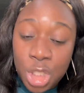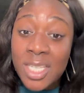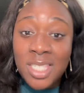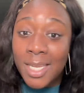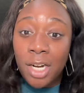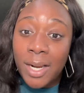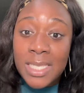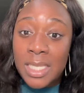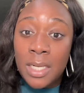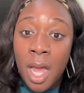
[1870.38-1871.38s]
Just
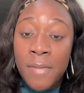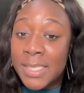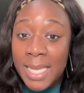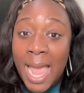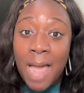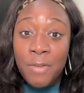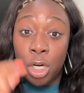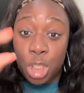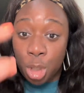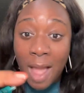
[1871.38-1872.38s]
serious enough to have
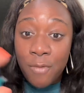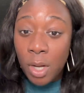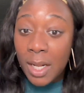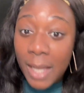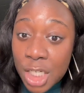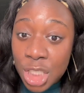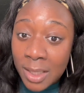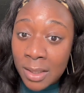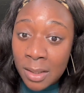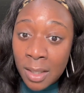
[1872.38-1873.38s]
your travel
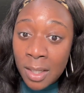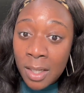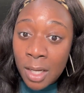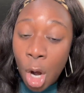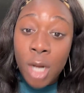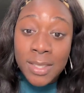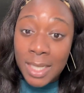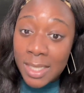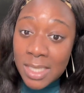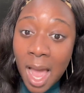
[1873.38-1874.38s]
collection on
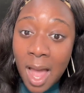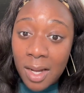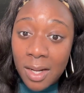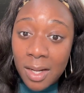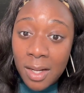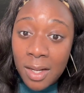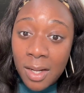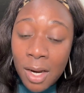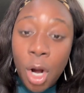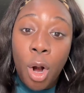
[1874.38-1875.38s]
TikTok?
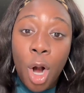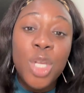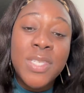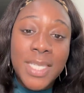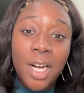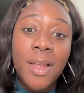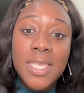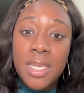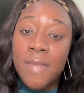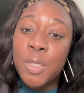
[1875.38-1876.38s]
Or are you
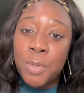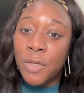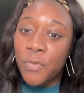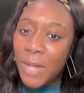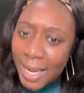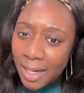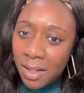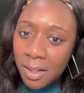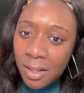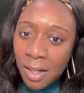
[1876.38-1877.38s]
serious enough to book the
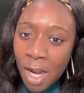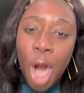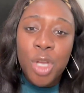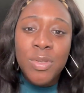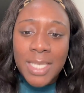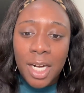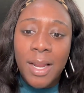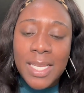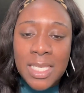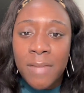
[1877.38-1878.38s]
flight? Are you
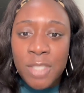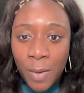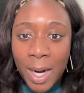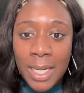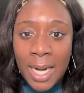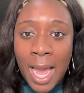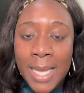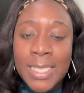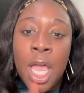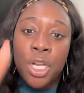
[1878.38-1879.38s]
serious enough to
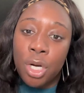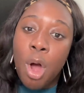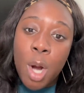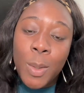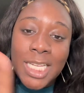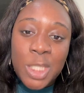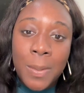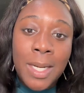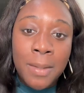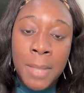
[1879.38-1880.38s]
recognize you're already
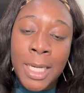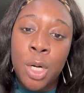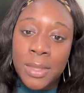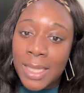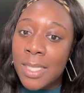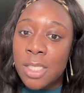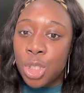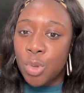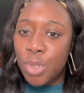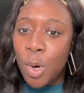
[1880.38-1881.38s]
spending money on things
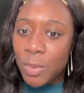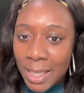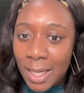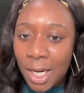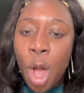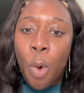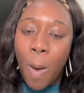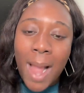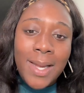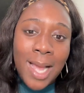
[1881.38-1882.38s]
that you don't need?
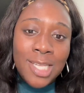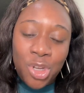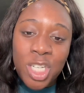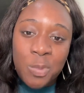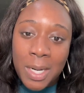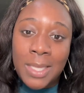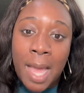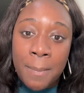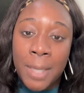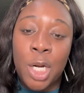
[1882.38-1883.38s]
Why not start spending
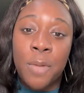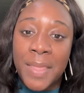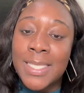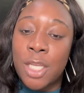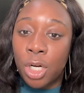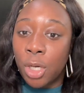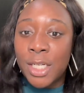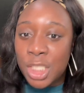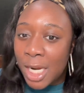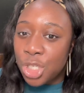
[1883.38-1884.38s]
that money on things that are
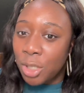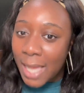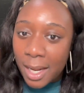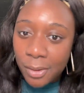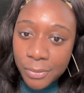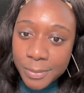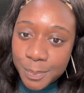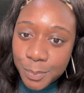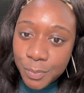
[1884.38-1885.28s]
going to change your life?